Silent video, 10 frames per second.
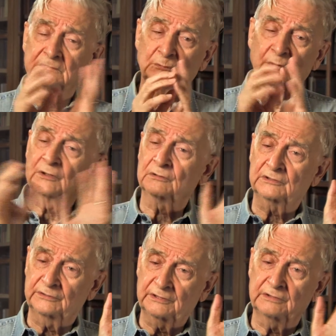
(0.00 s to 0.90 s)
will
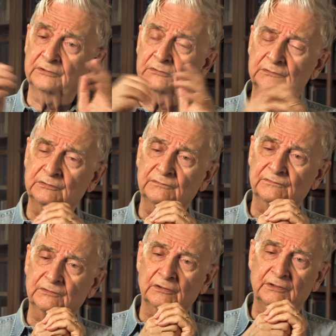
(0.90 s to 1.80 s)
continue to
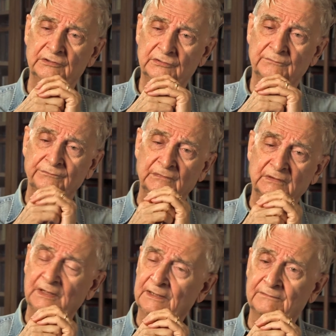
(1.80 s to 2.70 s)
flourish,
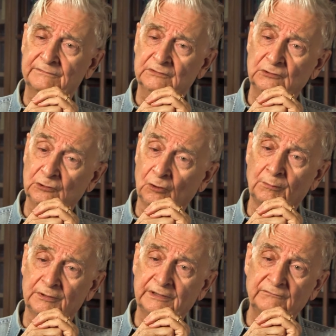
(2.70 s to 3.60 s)
to have
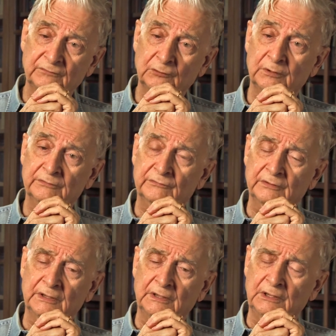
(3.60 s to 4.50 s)
global influence,
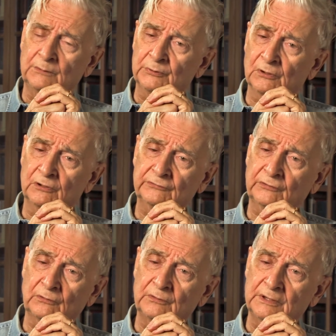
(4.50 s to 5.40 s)
but
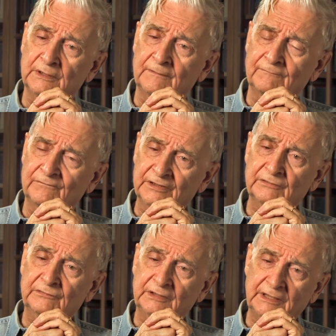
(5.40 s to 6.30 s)
also
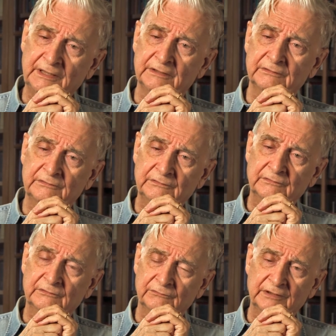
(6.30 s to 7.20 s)
this is,
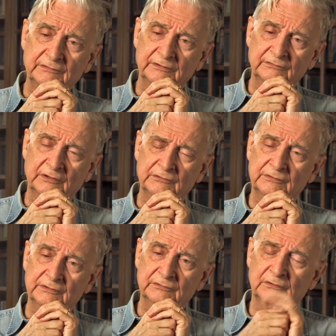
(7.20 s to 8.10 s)
the rest of the
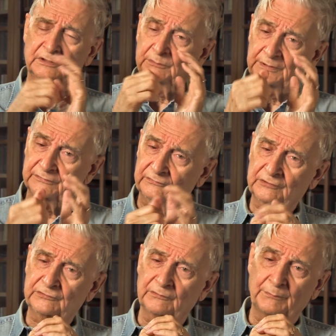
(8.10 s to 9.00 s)
century is going to be the
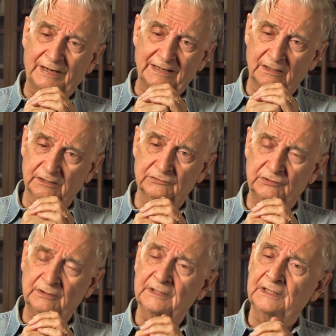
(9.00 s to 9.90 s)
century of
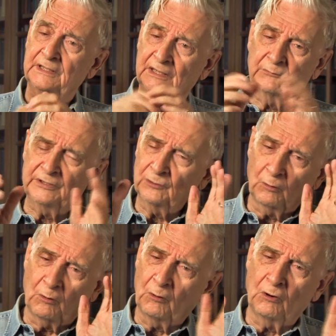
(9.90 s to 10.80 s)
biology. And we know
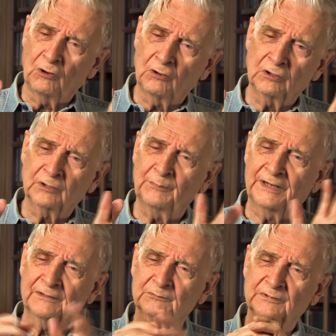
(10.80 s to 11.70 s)
all
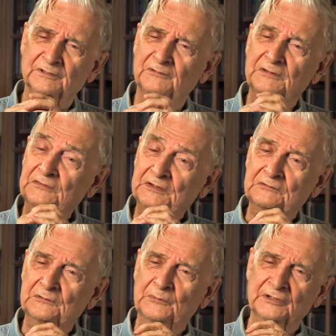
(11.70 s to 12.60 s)
about well, the great
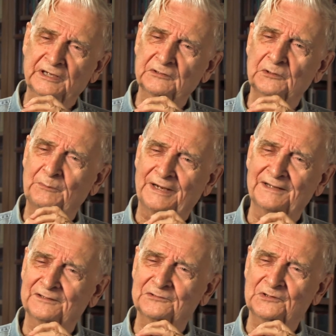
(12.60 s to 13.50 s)
things that molecular
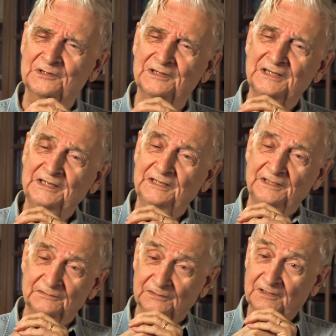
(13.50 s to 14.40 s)
biology
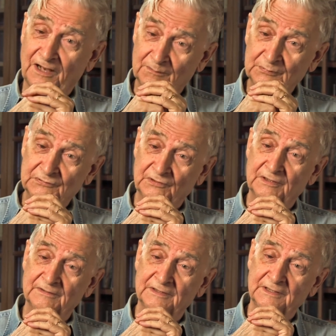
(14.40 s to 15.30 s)
is
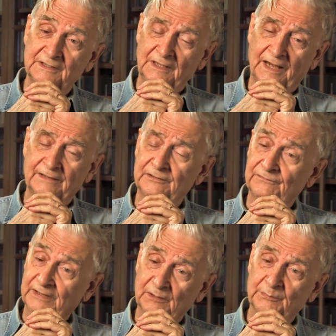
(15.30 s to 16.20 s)
accomplishing and
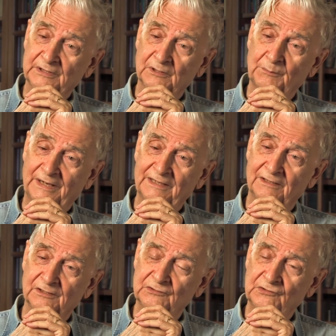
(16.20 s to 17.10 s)
developmental
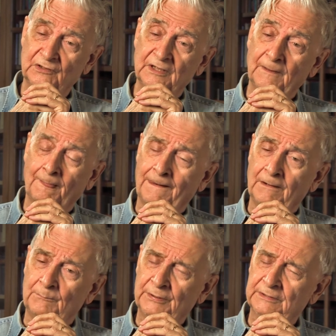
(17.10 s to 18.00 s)
biology.
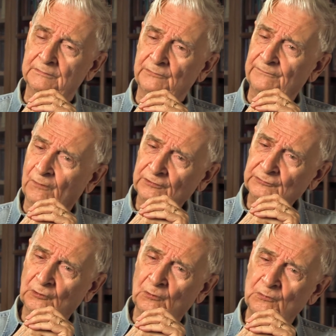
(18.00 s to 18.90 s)
But we've
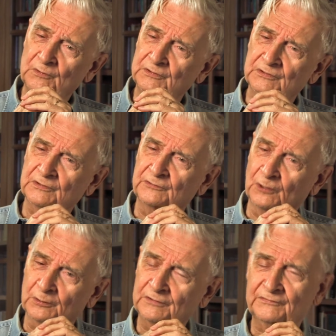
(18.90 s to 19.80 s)
also
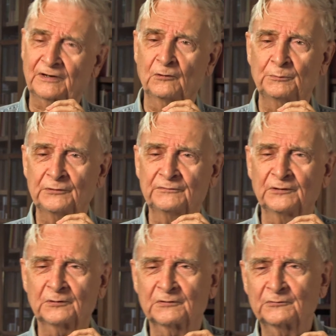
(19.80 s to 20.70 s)
noticed, I hope you've
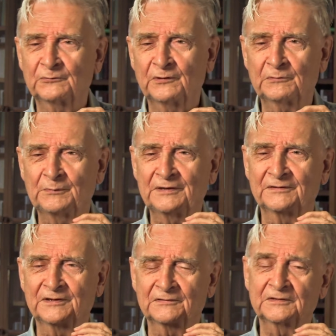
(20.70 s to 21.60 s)
noticed with me,
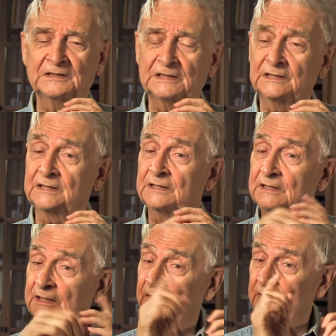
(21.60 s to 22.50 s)
that
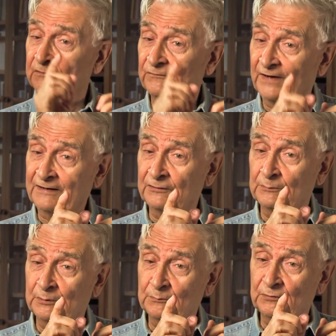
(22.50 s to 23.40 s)
in the
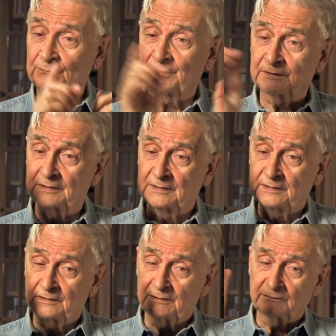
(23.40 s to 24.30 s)
environment movement,
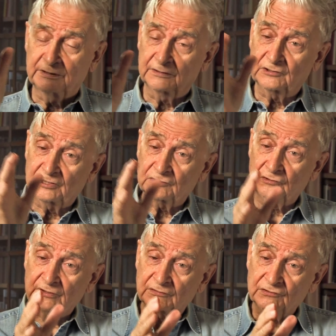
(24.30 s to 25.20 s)
the
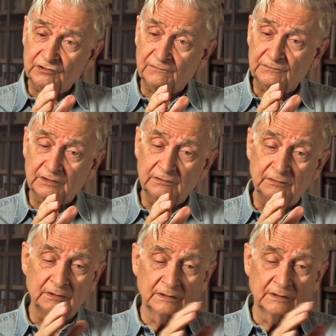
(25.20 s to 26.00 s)
attention has shifted